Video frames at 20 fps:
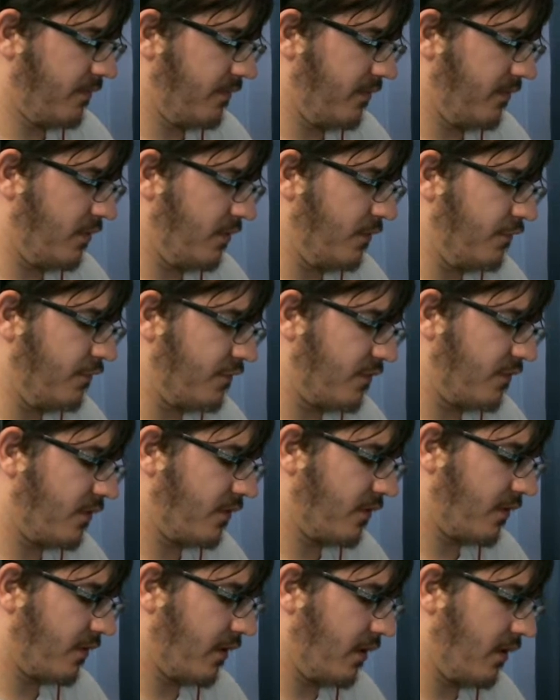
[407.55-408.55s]
Illusional,
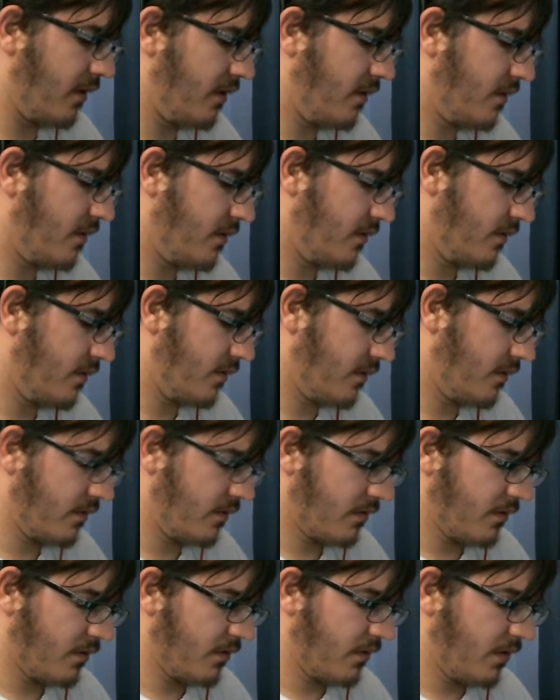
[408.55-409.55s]
okay.
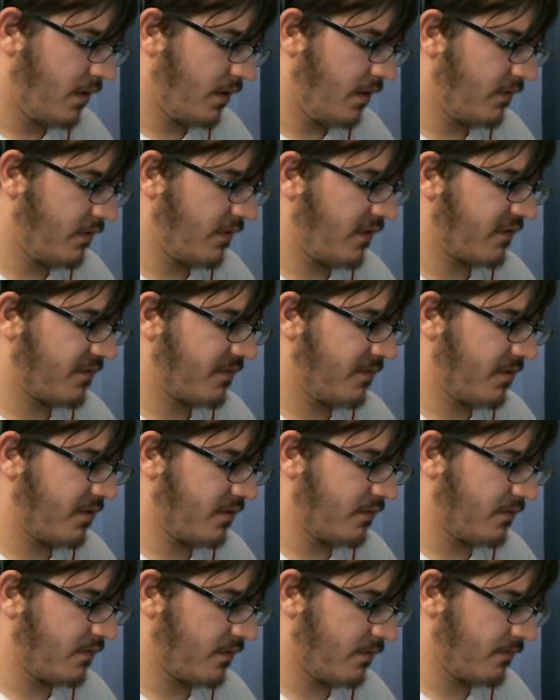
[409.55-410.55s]
He's asking me to
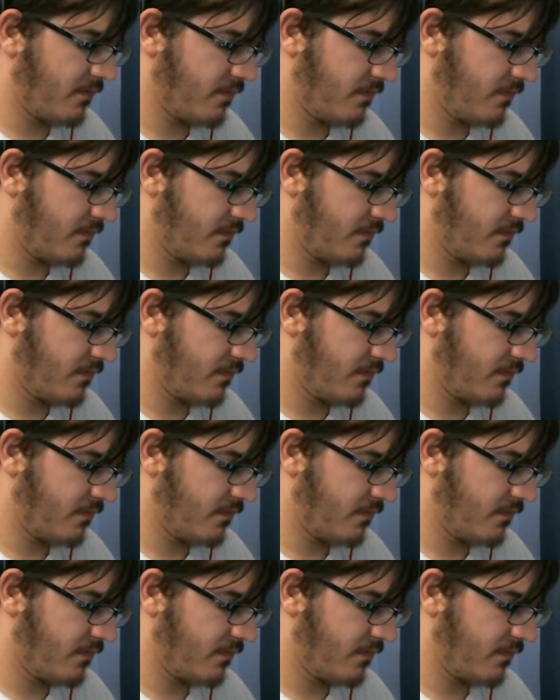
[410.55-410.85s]
do something.